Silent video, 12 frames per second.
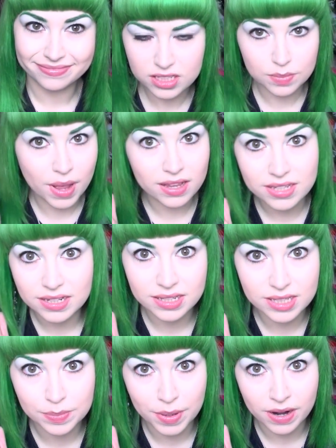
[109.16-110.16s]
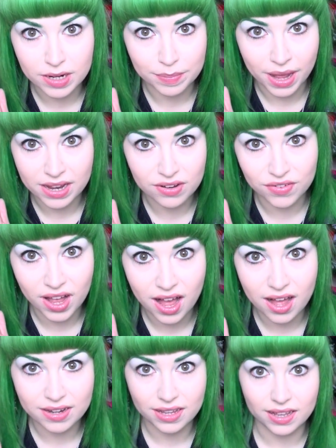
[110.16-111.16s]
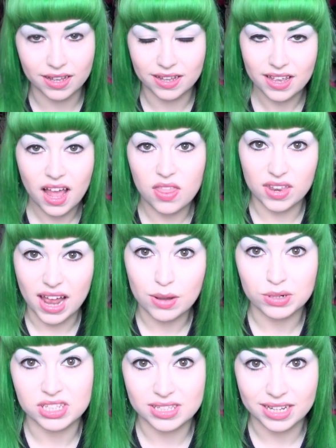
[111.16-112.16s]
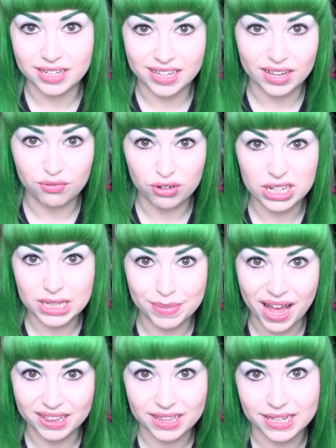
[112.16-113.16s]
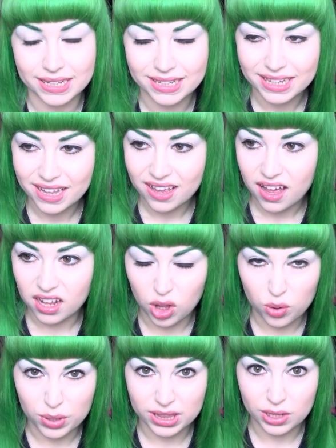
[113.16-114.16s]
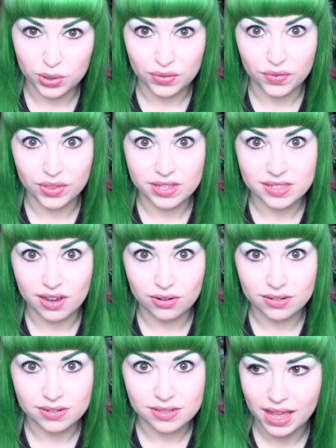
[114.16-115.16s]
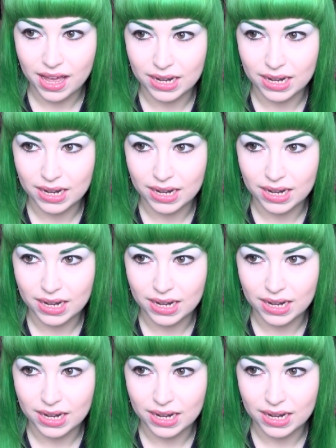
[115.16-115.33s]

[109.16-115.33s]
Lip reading: Smells Like Teen Spirit by Nirvana, and then I would sing it really badly along with a load of other songs.